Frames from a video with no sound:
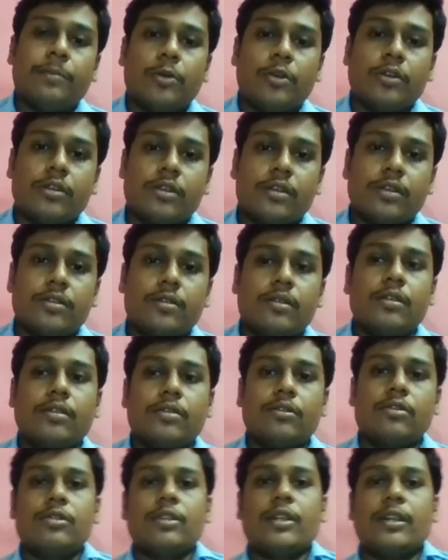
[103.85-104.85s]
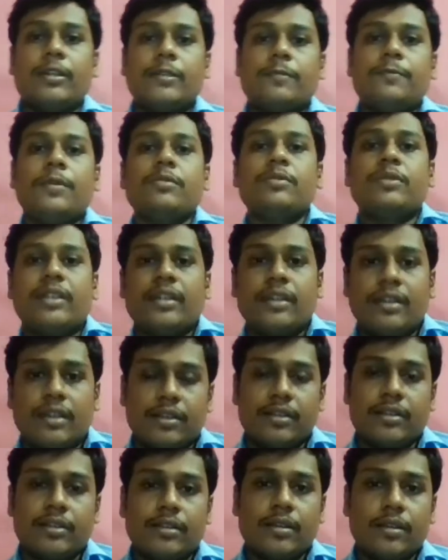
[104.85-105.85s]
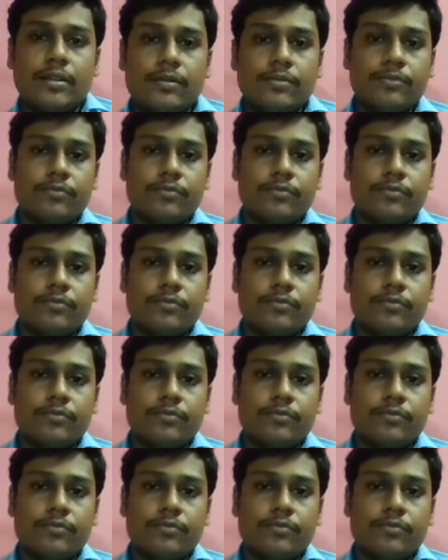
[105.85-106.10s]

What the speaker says: process. So started from sterilization.